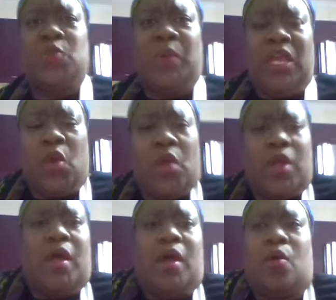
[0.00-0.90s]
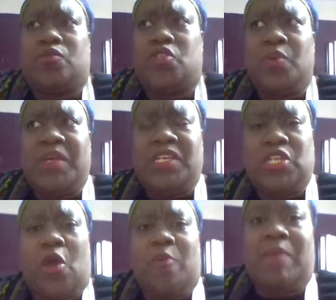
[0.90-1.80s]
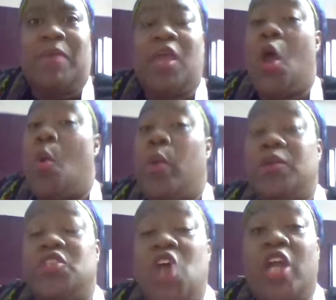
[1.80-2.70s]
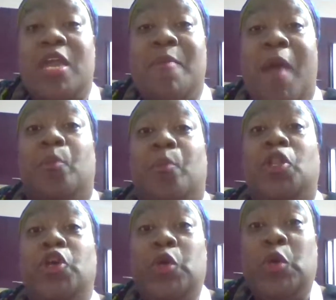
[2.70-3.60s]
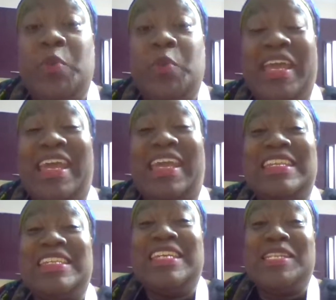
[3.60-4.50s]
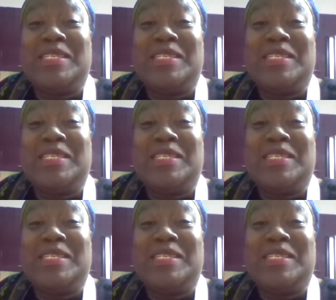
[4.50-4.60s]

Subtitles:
week or 2 weeks ago maybe, we were talking about blooming Indian